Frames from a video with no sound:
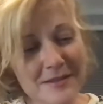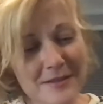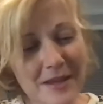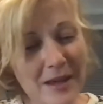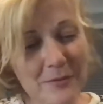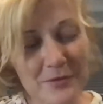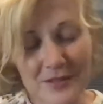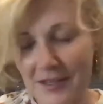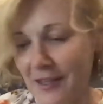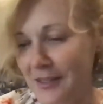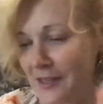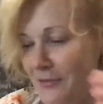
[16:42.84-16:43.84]
hard because
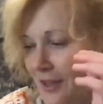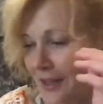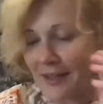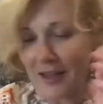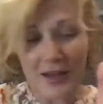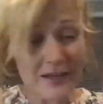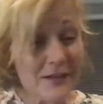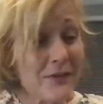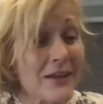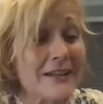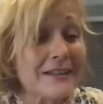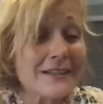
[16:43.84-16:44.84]
I never
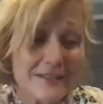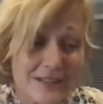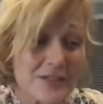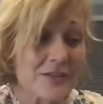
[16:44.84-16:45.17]
like listening